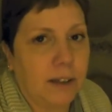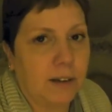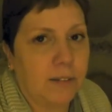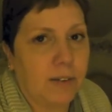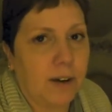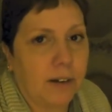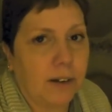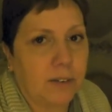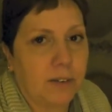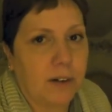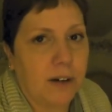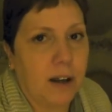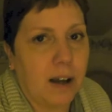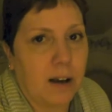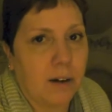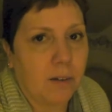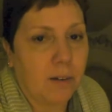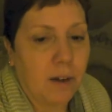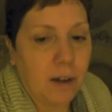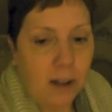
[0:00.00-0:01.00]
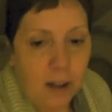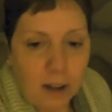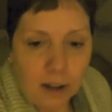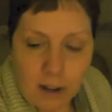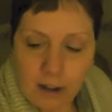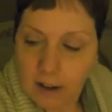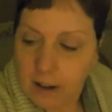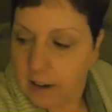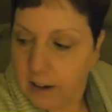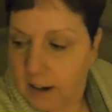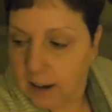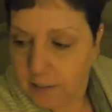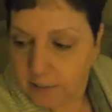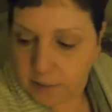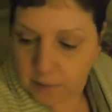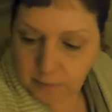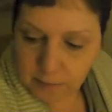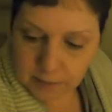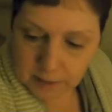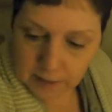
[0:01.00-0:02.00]
Factory now and have
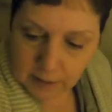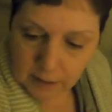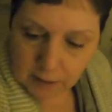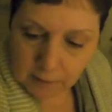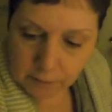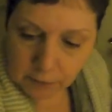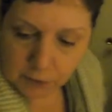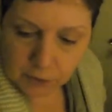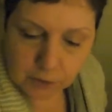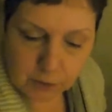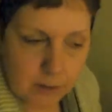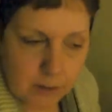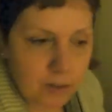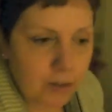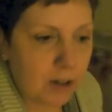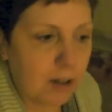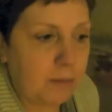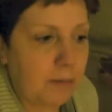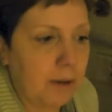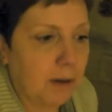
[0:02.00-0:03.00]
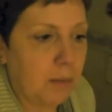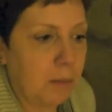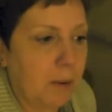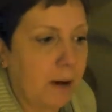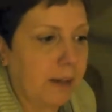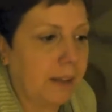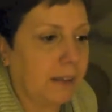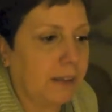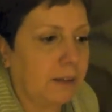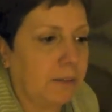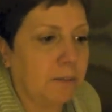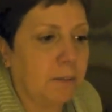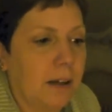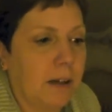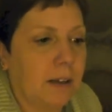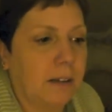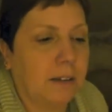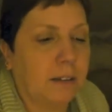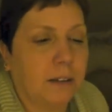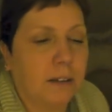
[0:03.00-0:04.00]
some dinner. I'm sure there's going to be a wait,
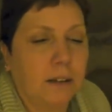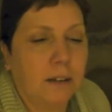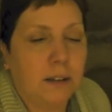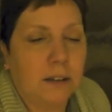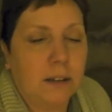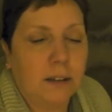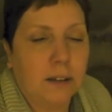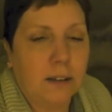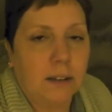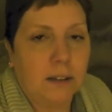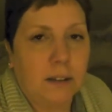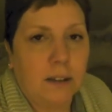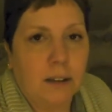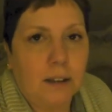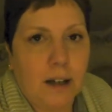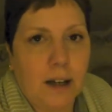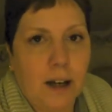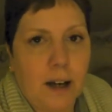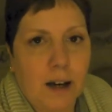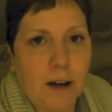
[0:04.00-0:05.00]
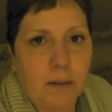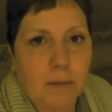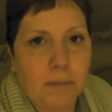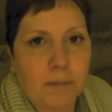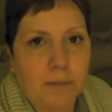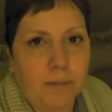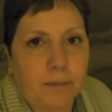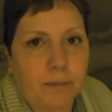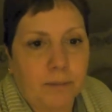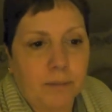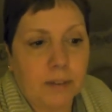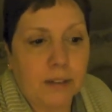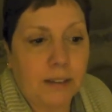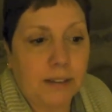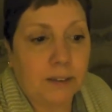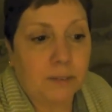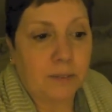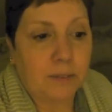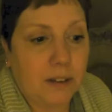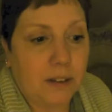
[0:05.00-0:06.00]
but at
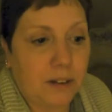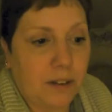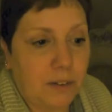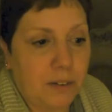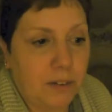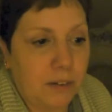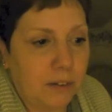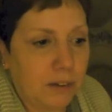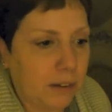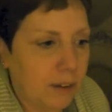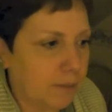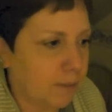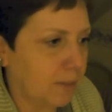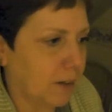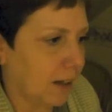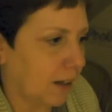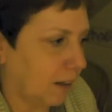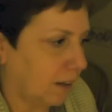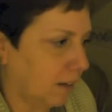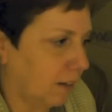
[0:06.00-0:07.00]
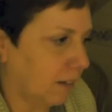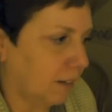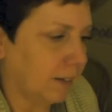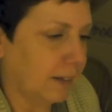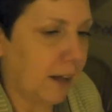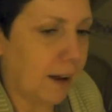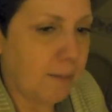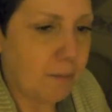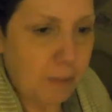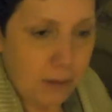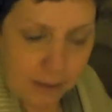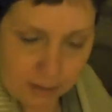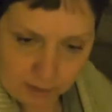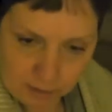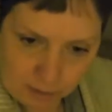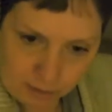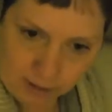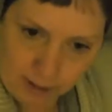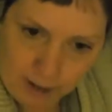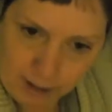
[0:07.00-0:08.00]
least we're go do something, because I've been in
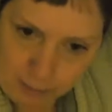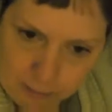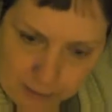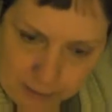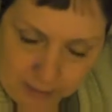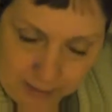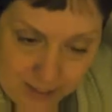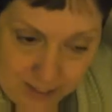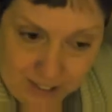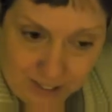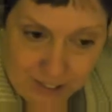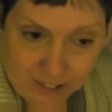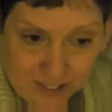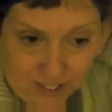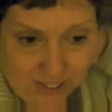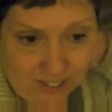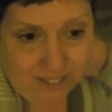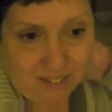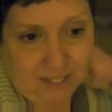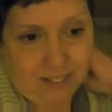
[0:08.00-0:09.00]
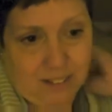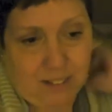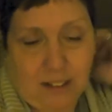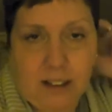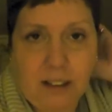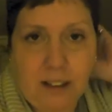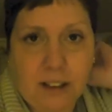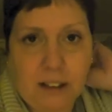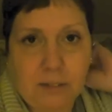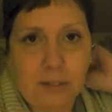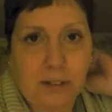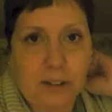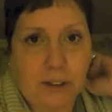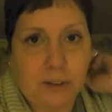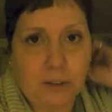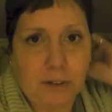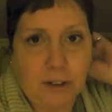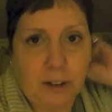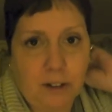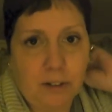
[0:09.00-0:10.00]
all day. Pete and Ash, to be honest
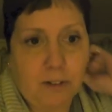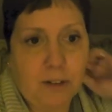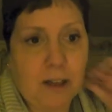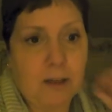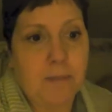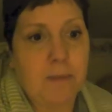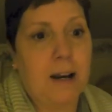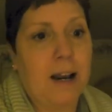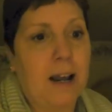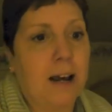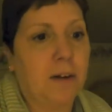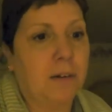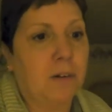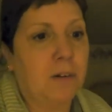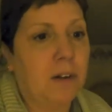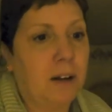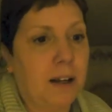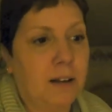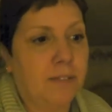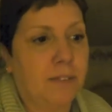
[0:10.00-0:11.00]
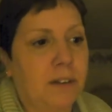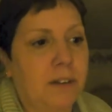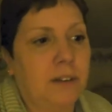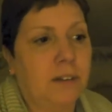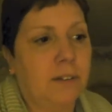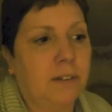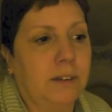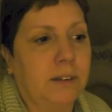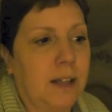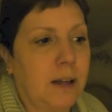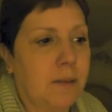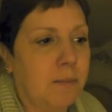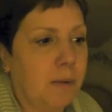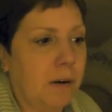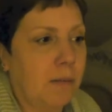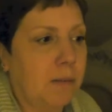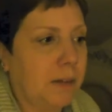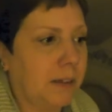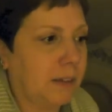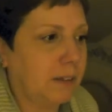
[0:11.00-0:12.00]
with you, they've been out all afternoon, so they're
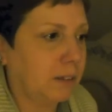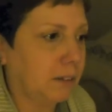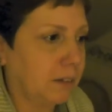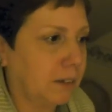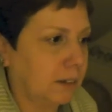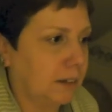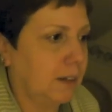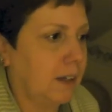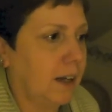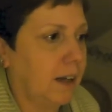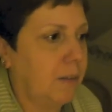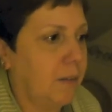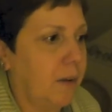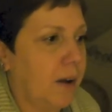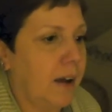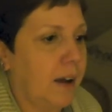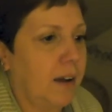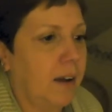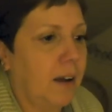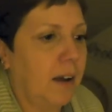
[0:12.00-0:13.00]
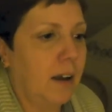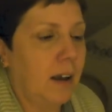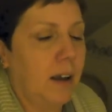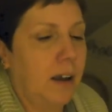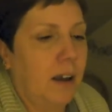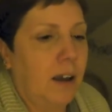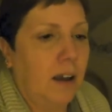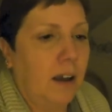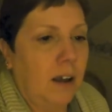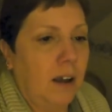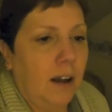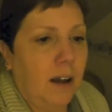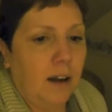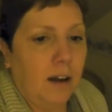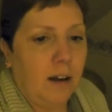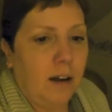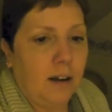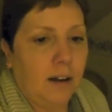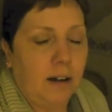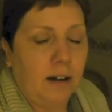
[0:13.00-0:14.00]
probably exhausted anyway.
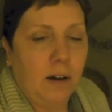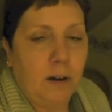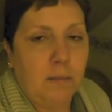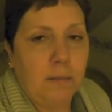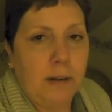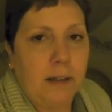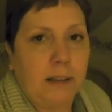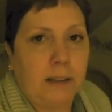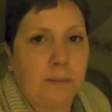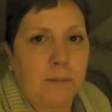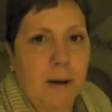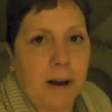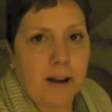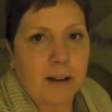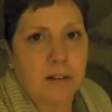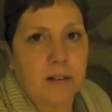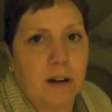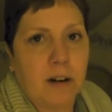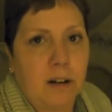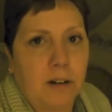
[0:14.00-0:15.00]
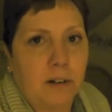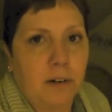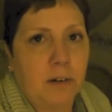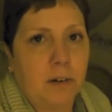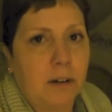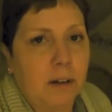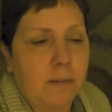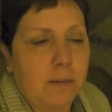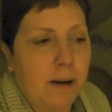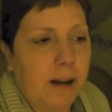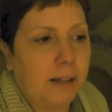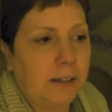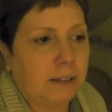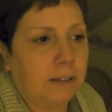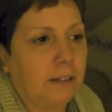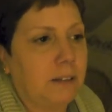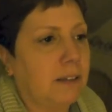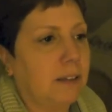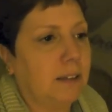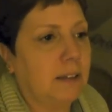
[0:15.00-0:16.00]
I know Pete's back's not doing the
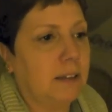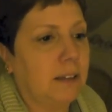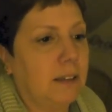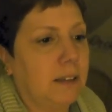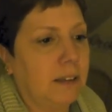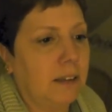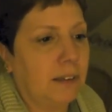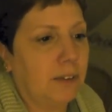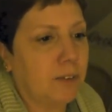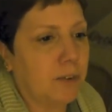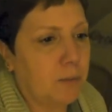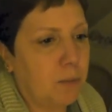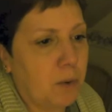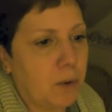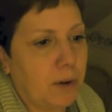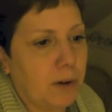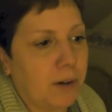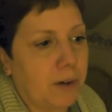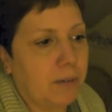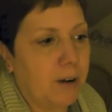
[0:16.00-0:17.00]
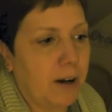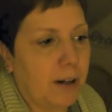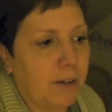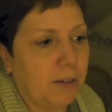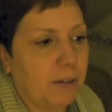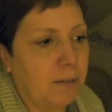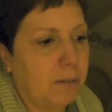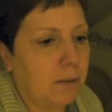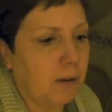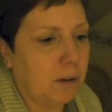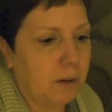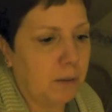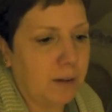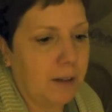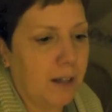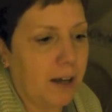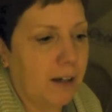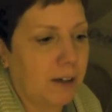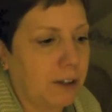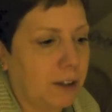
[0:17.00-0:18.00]
best and his knees from walking around the mall
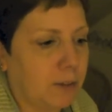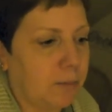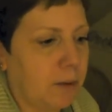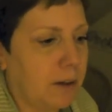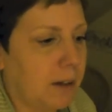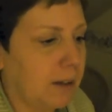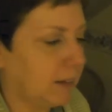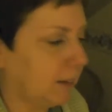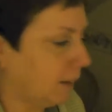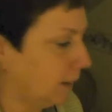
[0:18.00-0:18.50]
with Ash, but